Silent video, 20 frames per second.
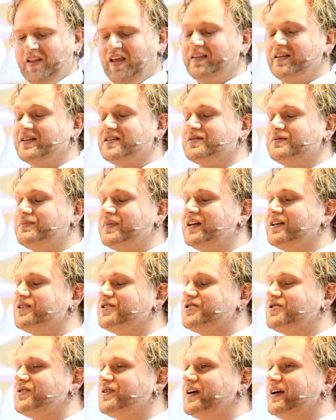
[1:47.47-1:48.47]
This
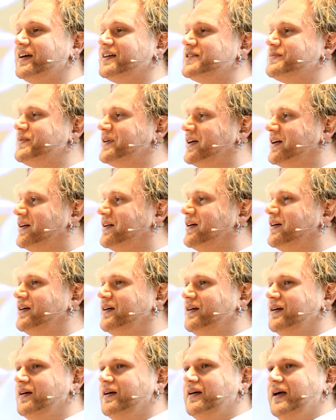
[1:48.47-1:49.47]
ministry has been
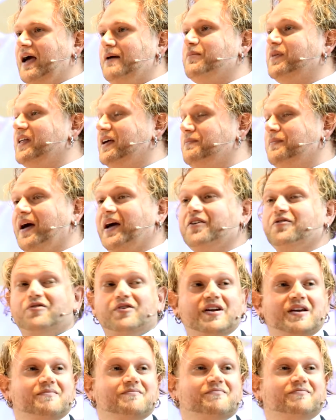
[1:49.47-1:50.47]
Emily and my
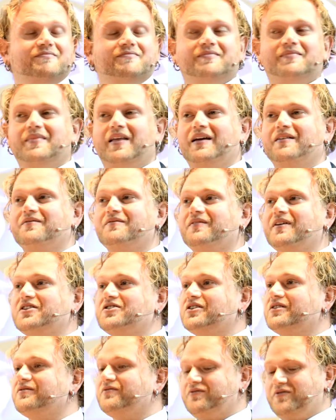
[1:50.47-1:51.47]
dream and
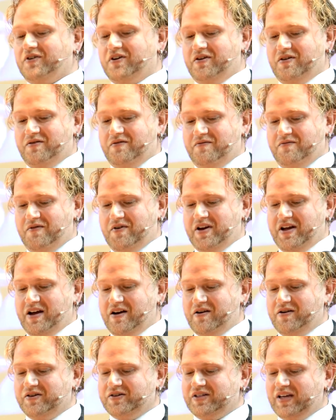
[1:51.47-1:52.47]
vision for
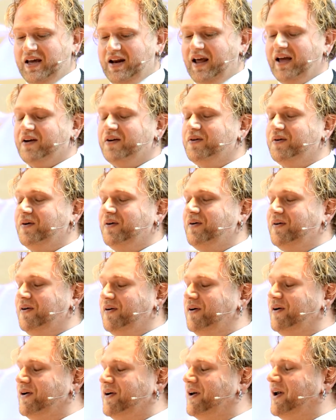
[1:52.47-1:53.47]
years, and I
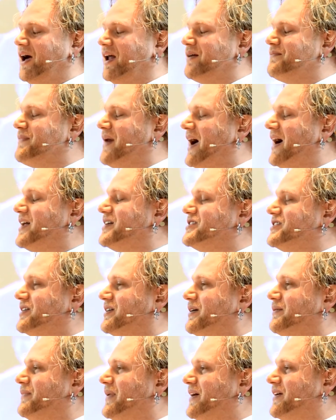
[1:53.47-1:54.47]
could not
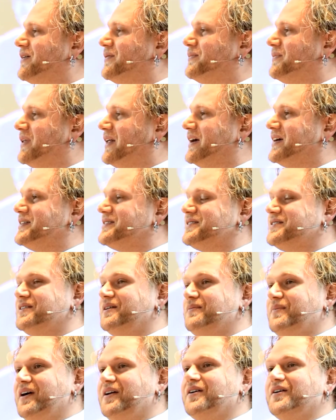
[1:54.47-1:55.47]
imagine a better place,
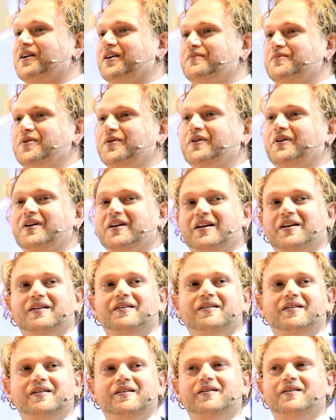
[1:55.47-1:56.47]
a better community
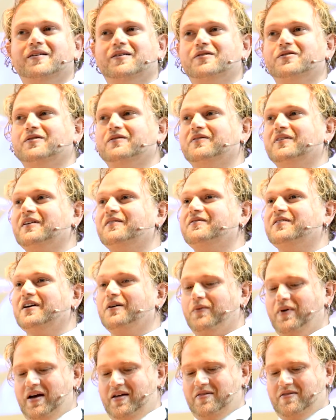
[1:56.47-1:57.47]
to have lived it
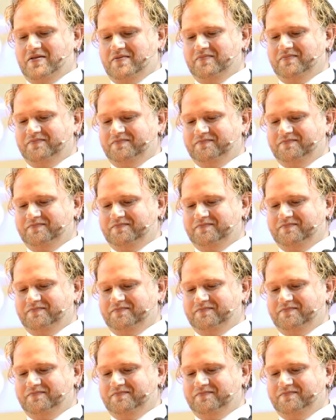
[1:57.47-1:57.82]
with.